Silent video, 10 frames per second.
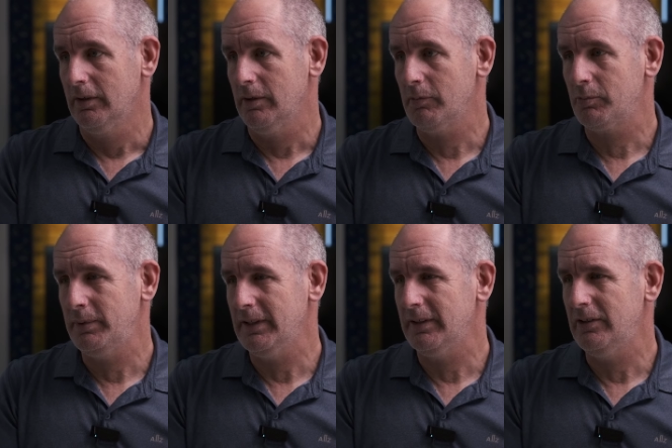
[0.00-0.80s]
There must
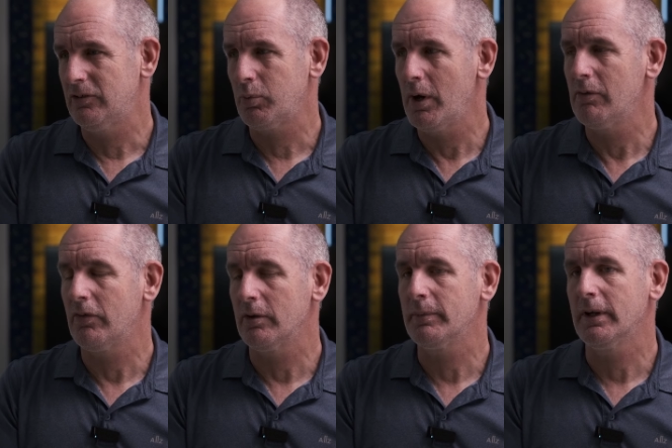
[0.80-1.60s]
be at least twelve of
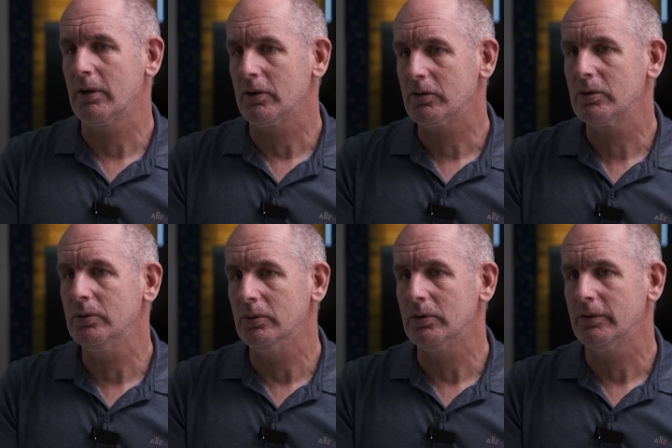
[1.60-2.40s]
them at our
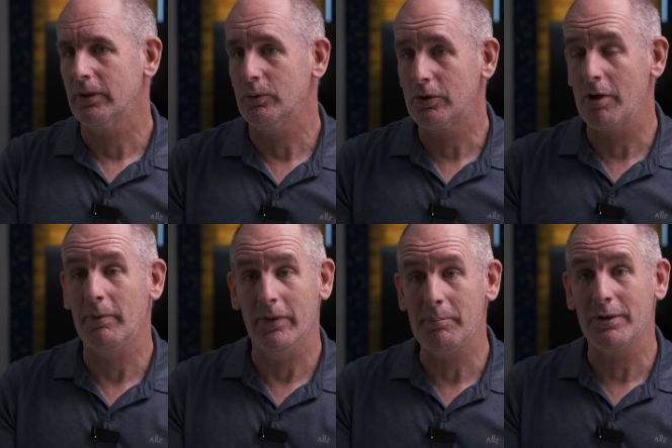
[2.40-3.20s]
school. Mm-hmm. All come
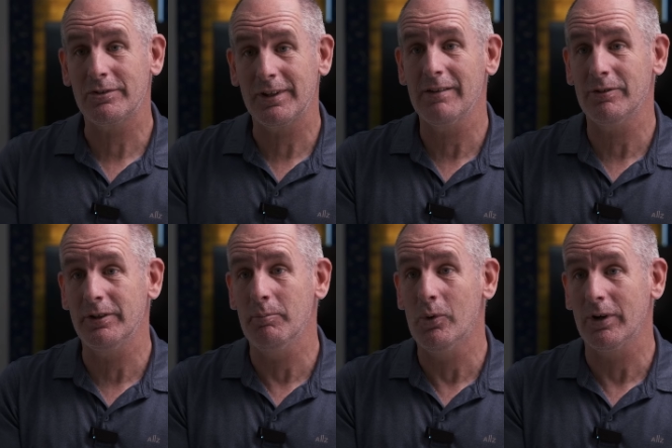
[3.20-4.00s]
on the bus together in
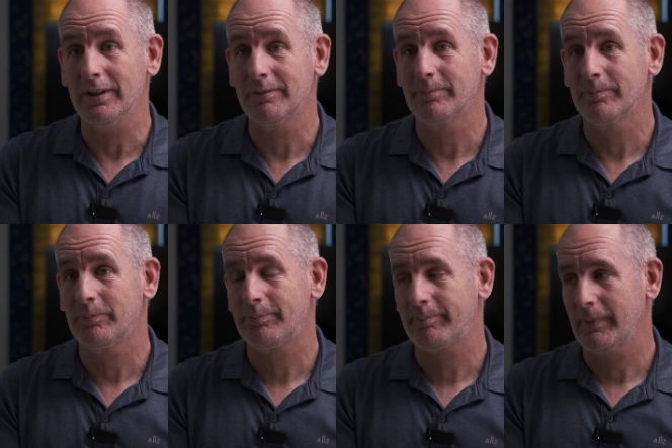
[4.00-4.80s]
the morning,
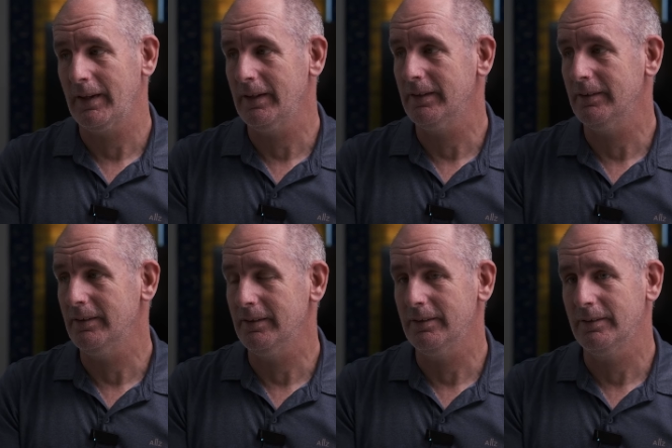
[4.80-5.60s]
mm.
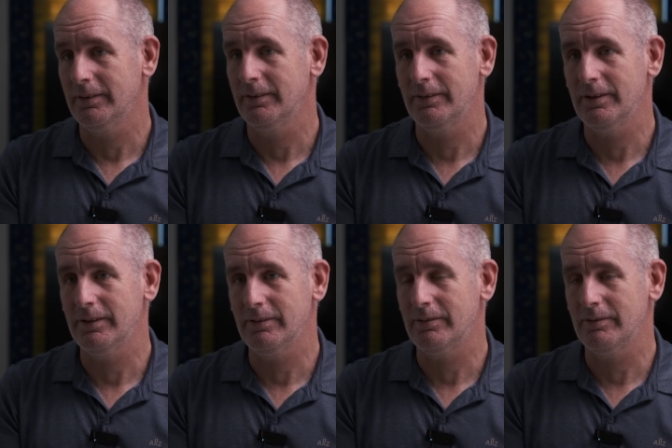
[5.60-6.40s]
and uh,
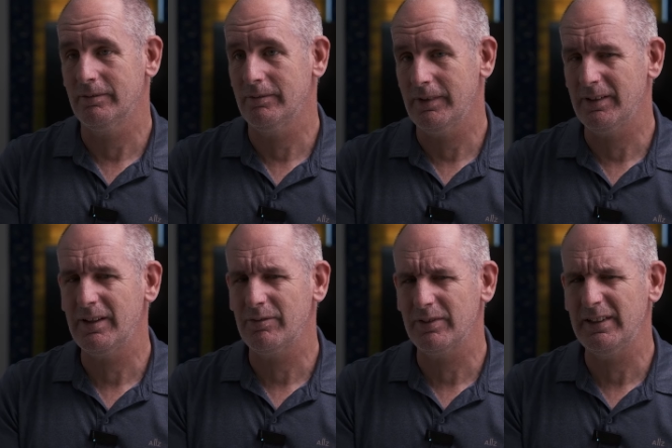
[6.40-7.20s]
they're they're
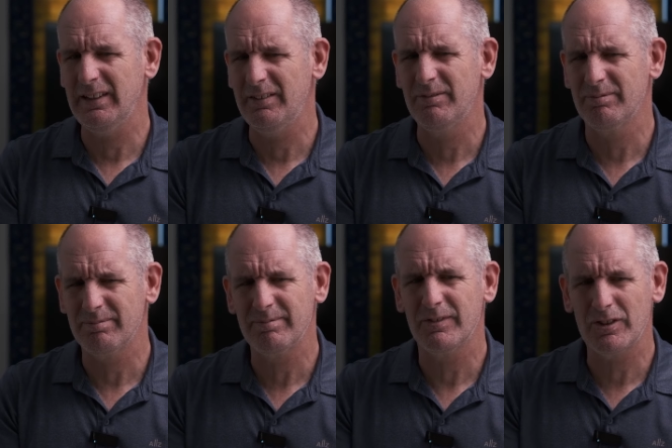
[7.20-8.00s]
definitely
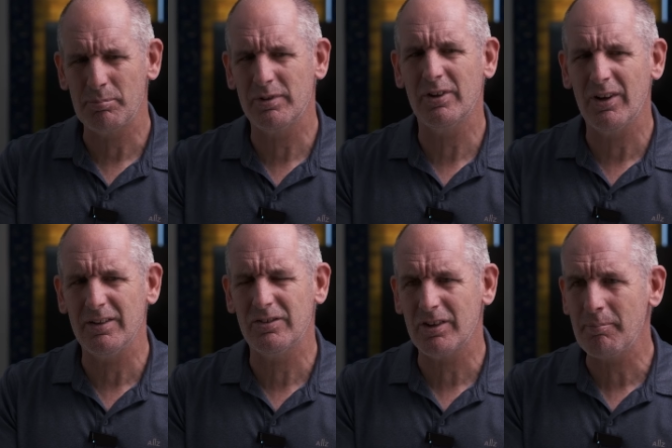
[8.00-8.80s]

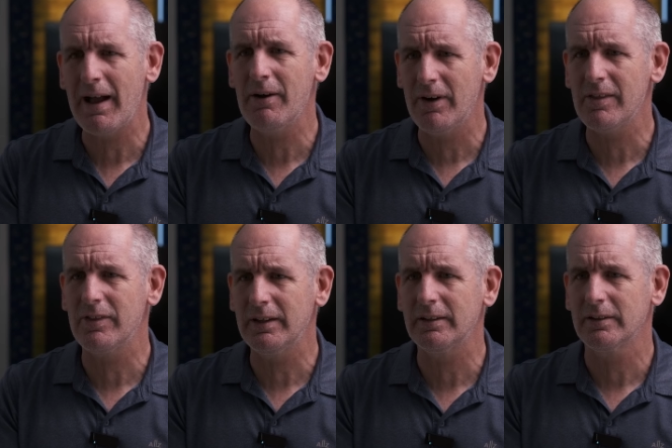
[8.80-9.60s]
subsidised somehow. I
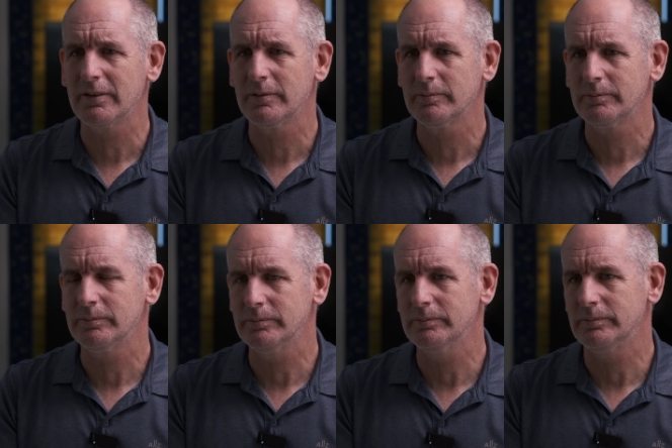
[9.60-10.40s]
think. Okay,
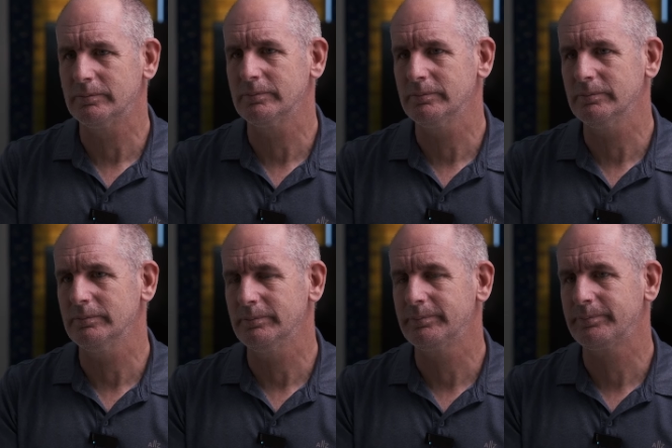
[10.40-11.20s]
fair enough.
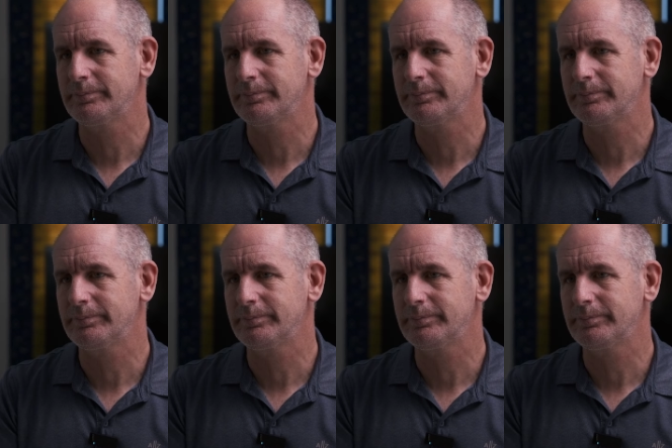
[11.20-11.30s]
Okay.